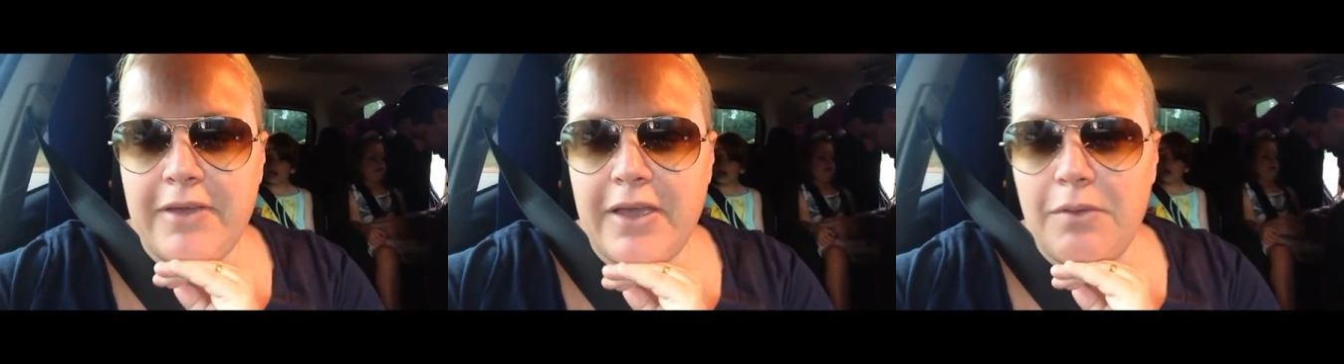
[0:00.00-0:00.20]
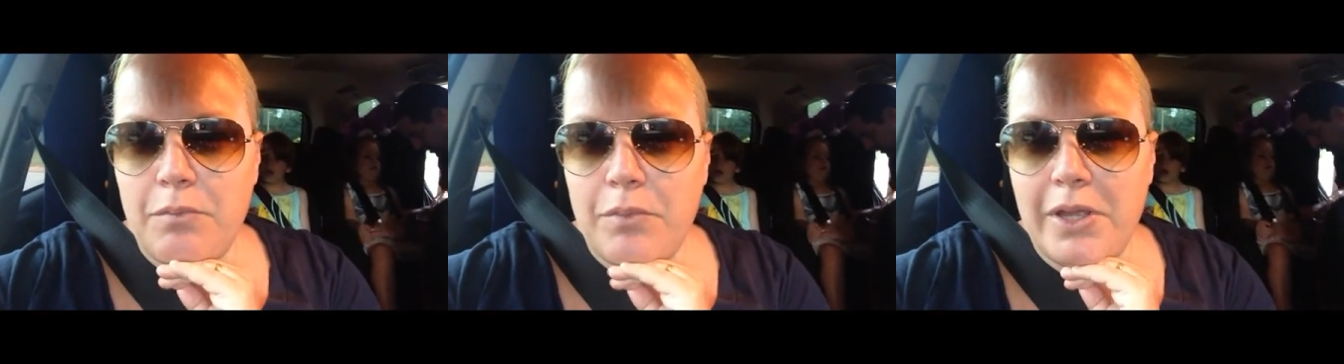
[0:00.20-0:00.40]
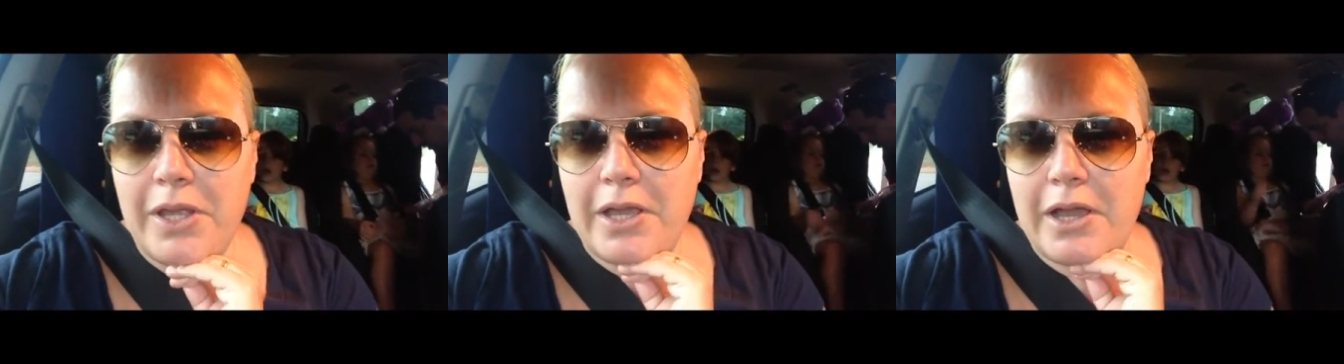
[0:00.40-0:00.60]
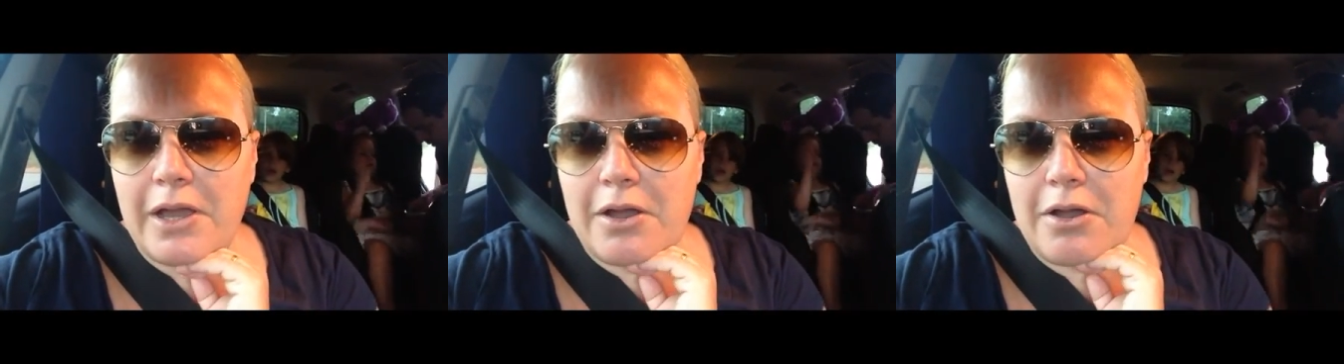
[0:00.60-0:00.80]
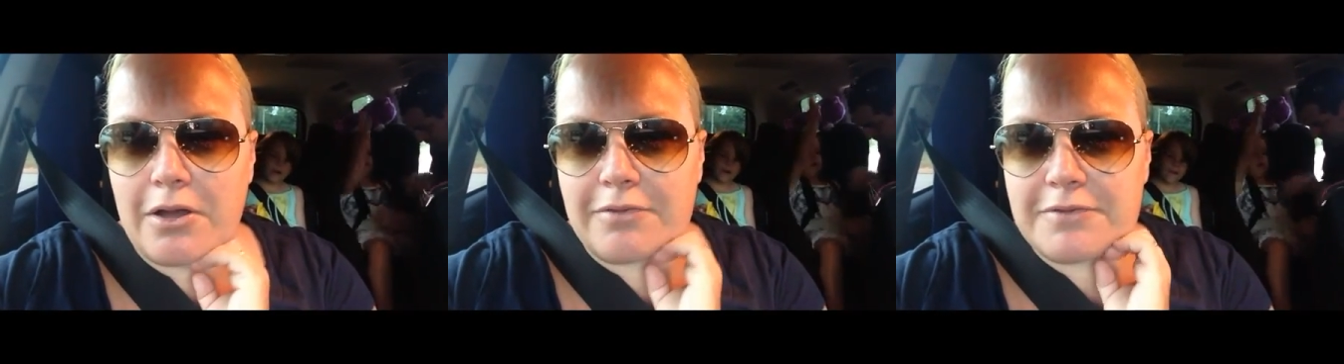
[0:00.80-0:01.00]
and we
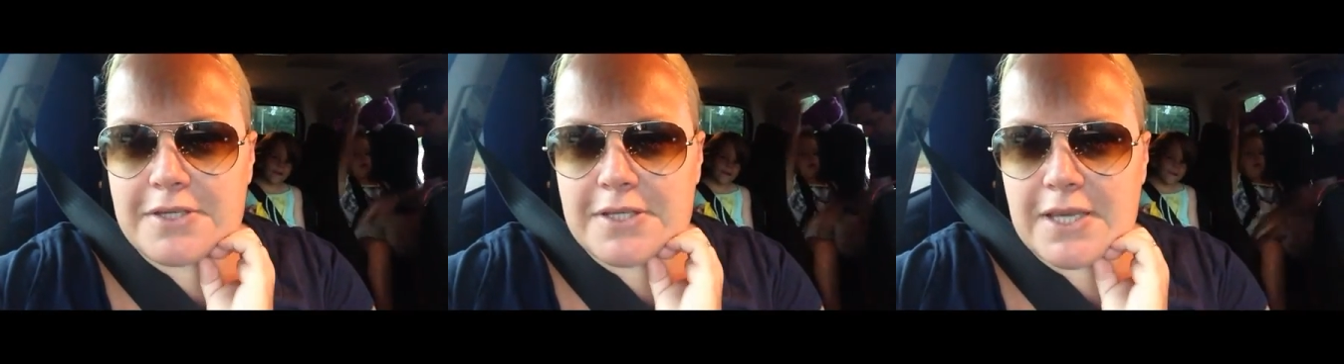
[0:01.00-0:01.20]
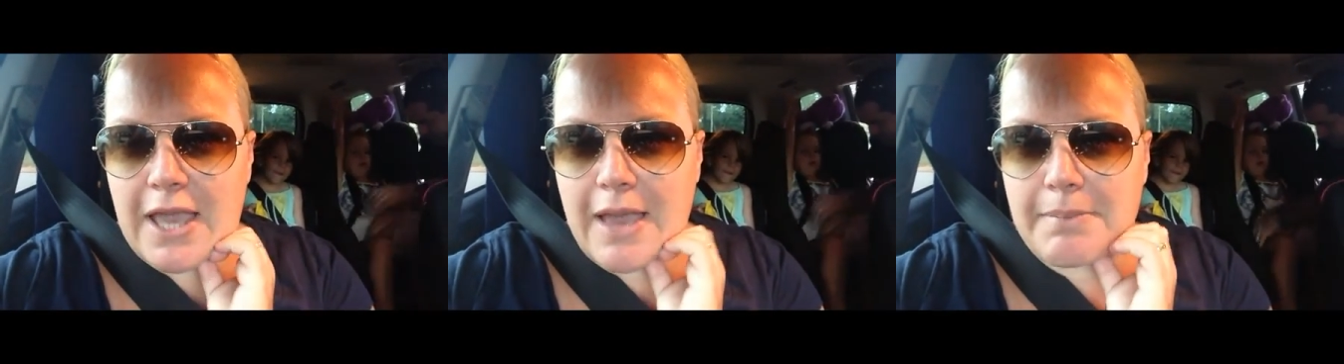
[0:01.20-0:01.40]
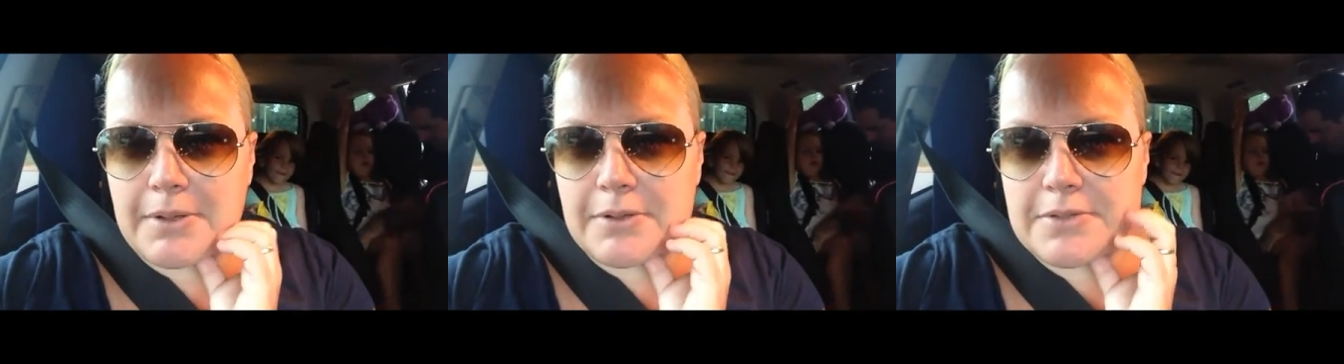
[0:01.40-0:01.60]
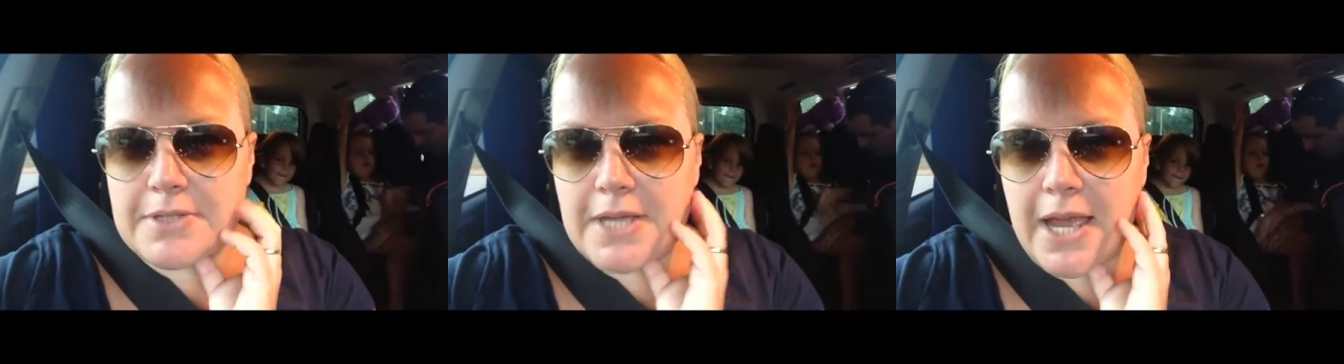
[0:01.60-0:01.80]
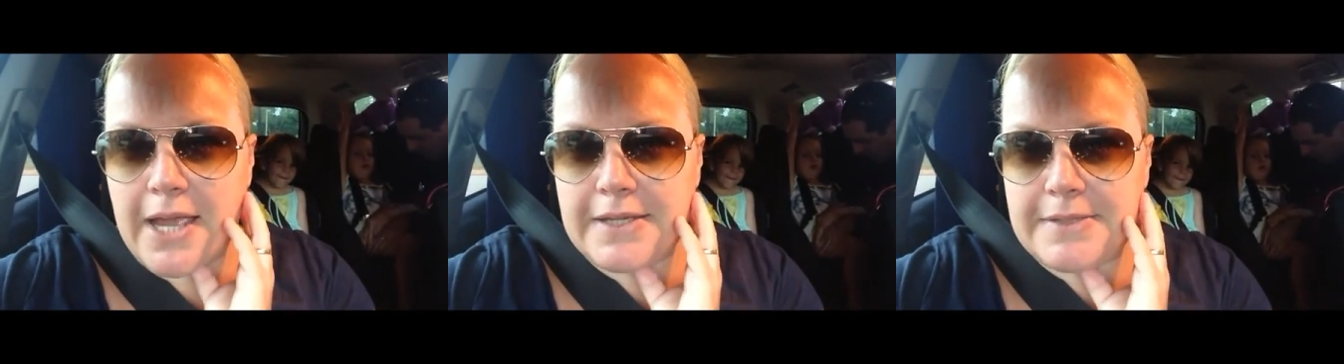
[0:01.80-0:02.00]
are off to the capital
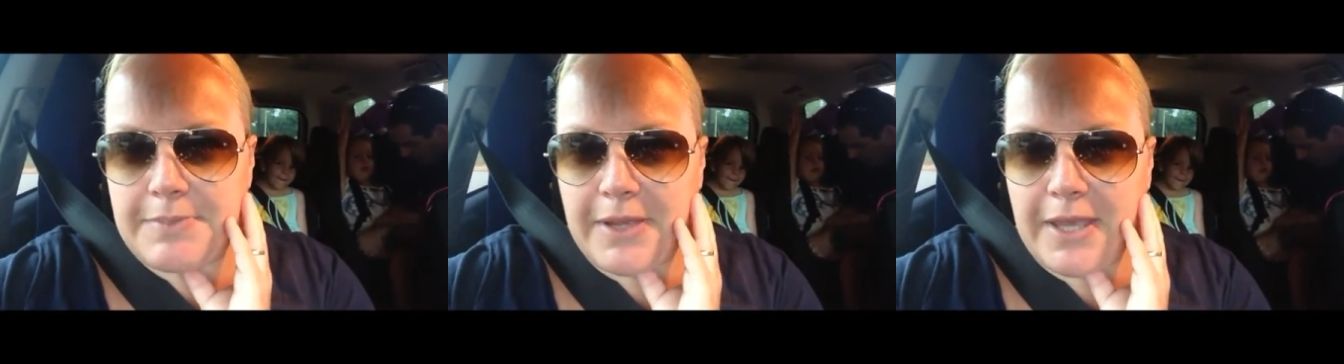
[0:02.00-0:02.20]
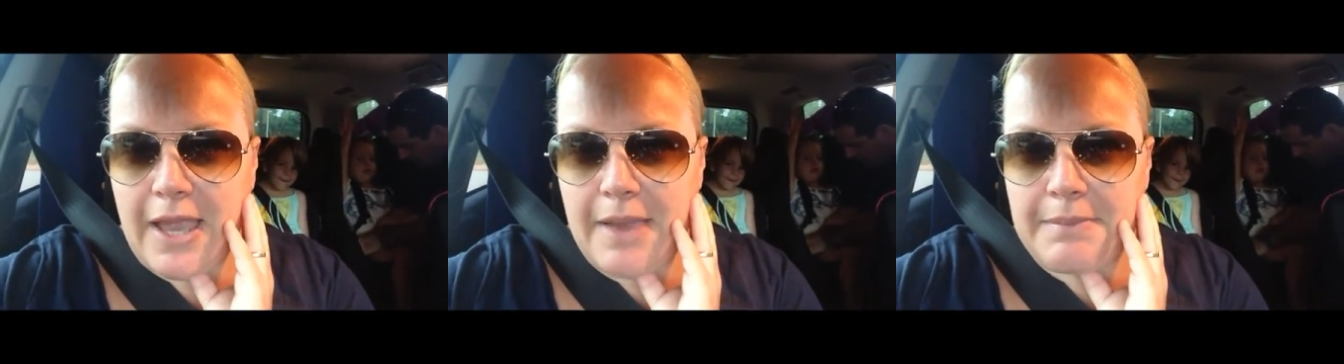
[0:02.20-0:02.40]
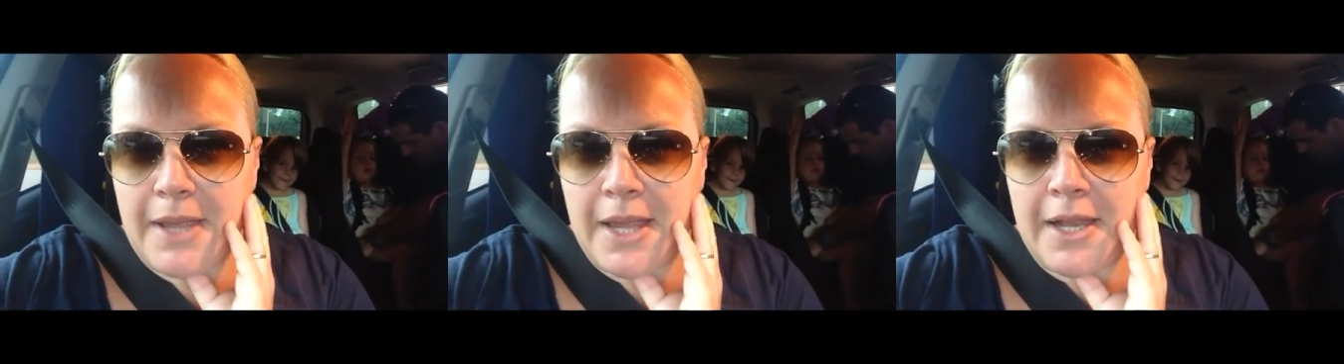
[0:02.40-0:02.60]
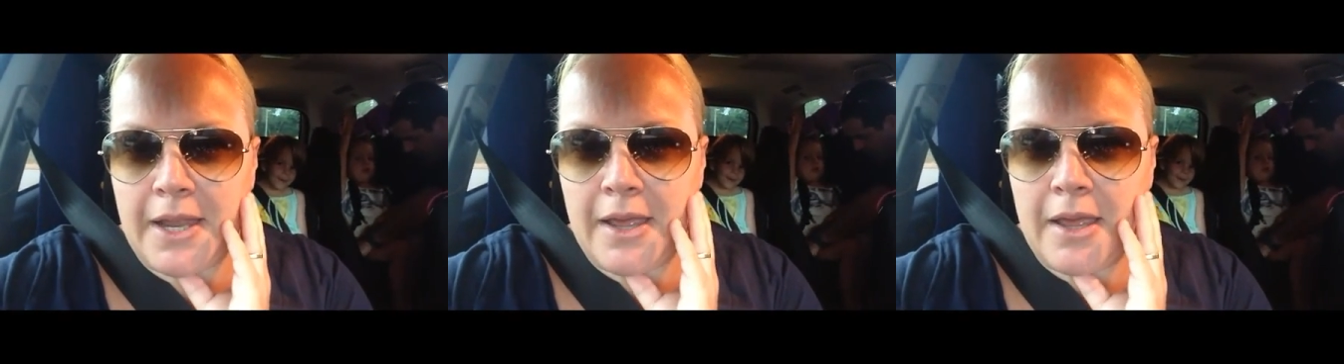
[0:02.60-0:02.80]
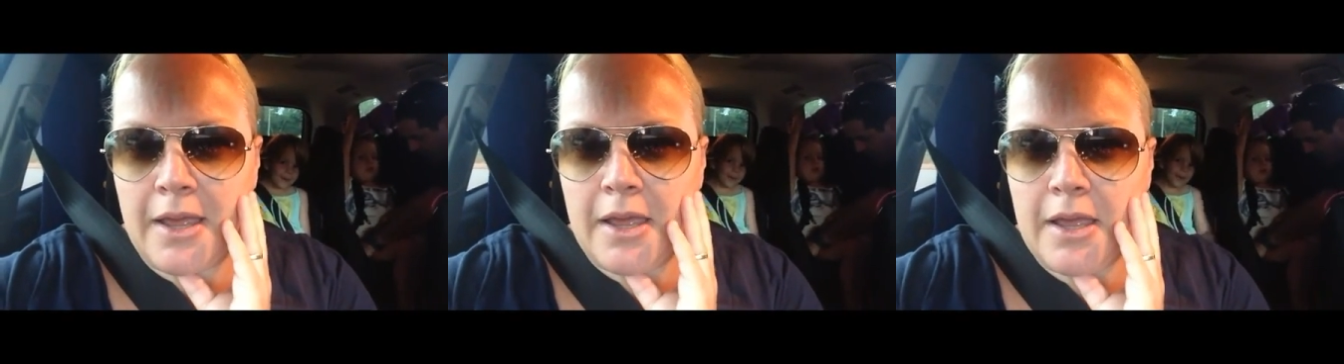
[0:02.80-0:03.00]
today to pick up
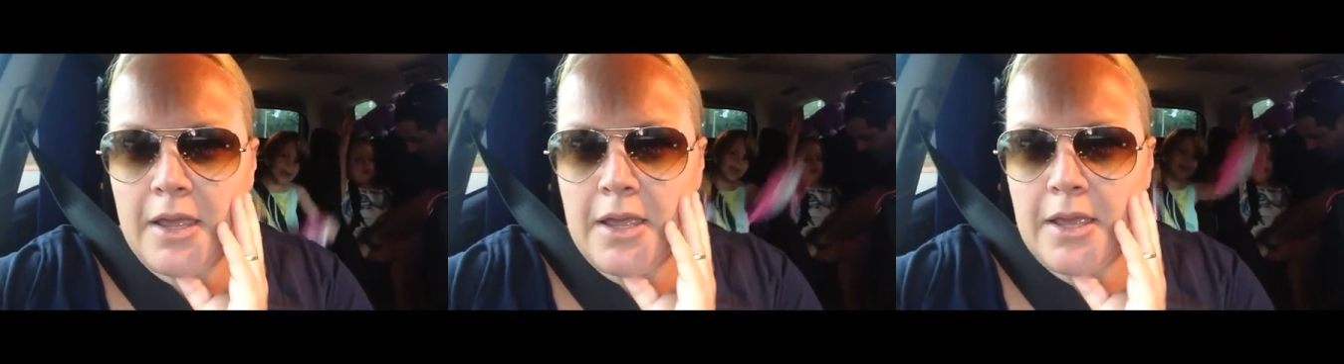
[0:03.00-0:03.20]
Nanna.